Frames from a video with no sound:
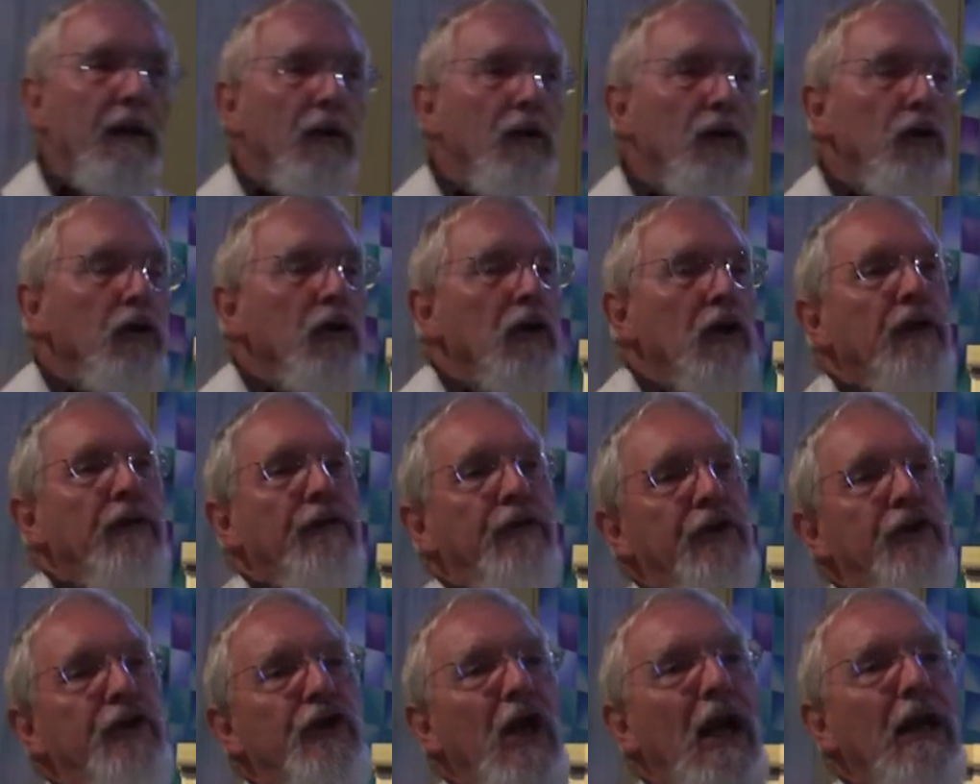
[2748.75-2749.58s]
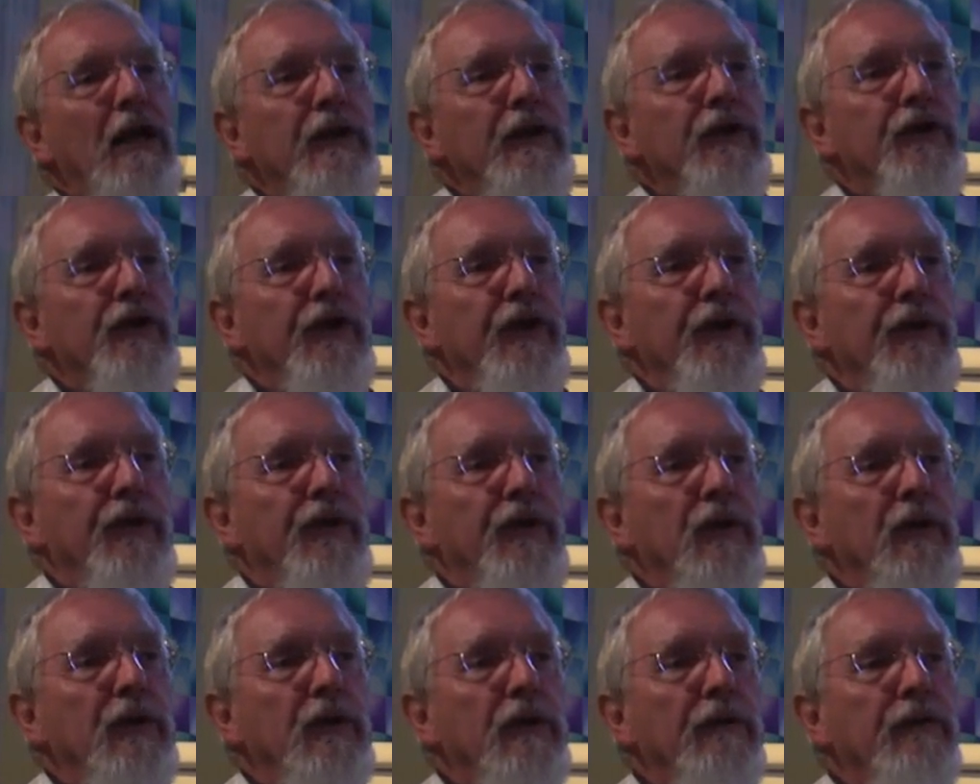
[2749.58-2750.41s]
Look for
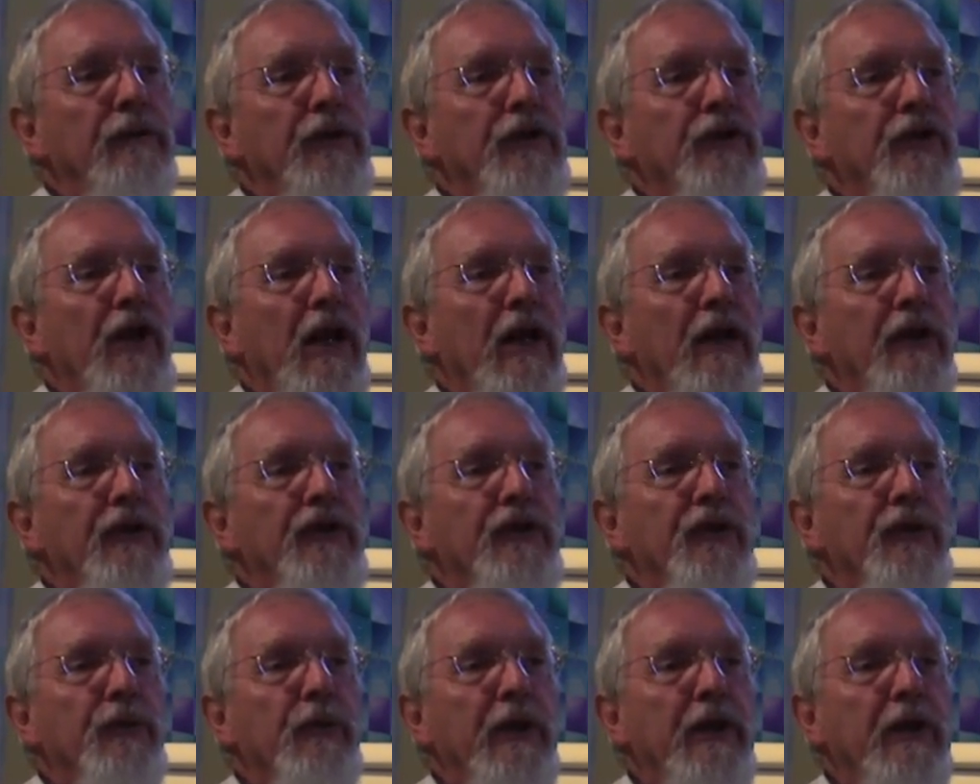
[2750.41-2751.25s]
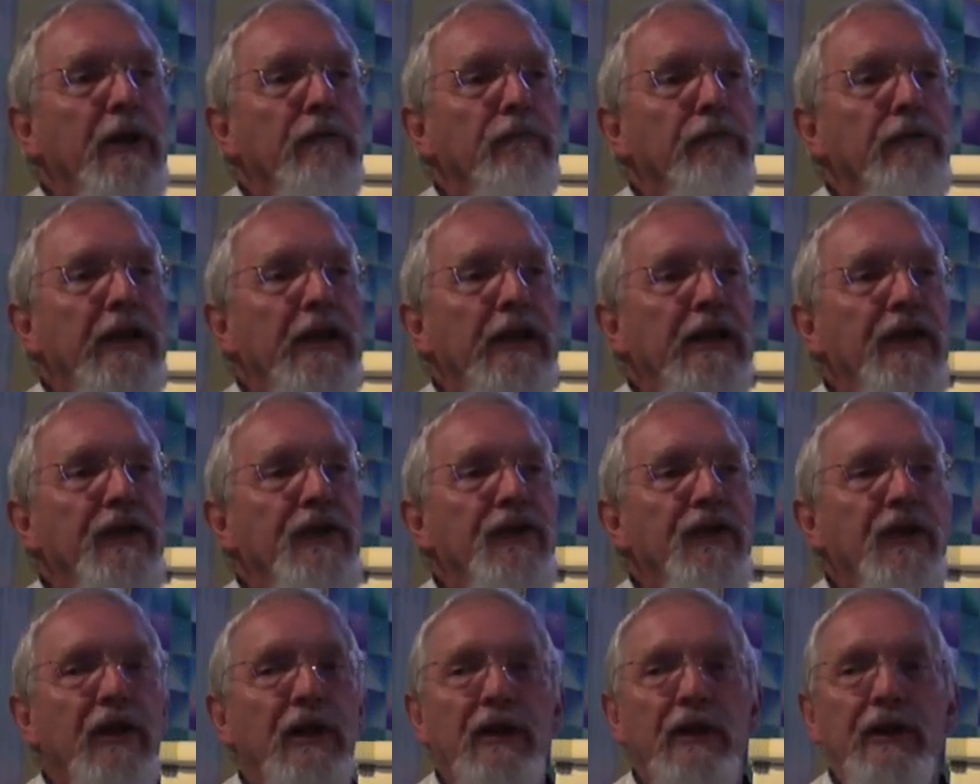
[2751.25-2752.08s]
challenges we can
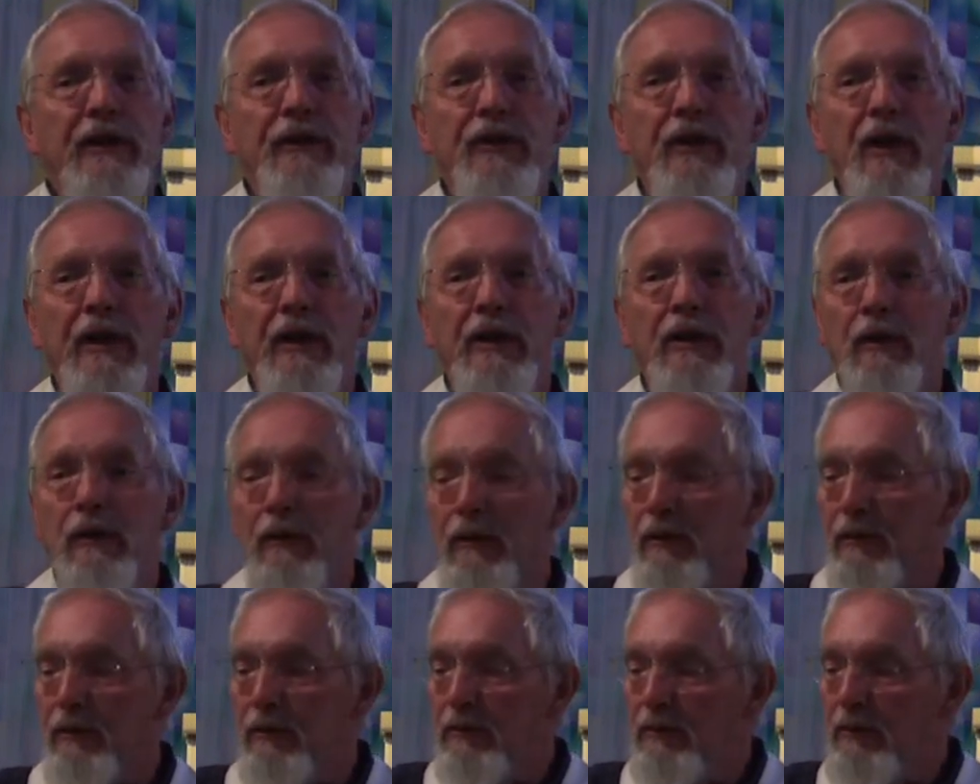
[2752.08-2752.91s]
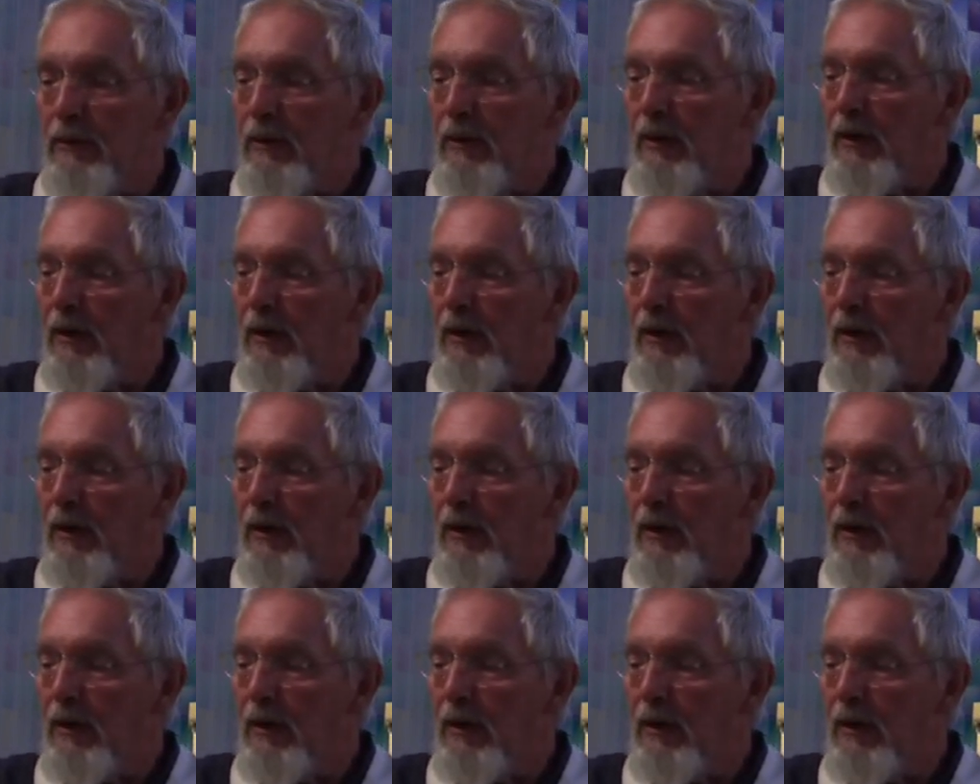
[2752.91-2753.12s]
realistically take on,